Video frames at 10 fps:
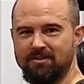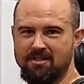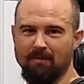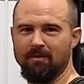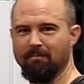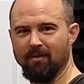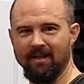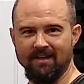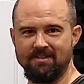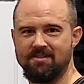in some of the
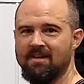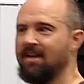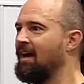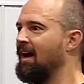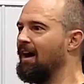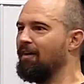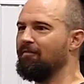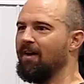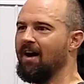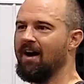blanks
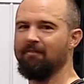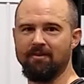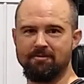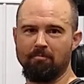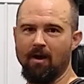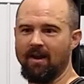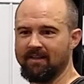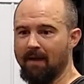of this product.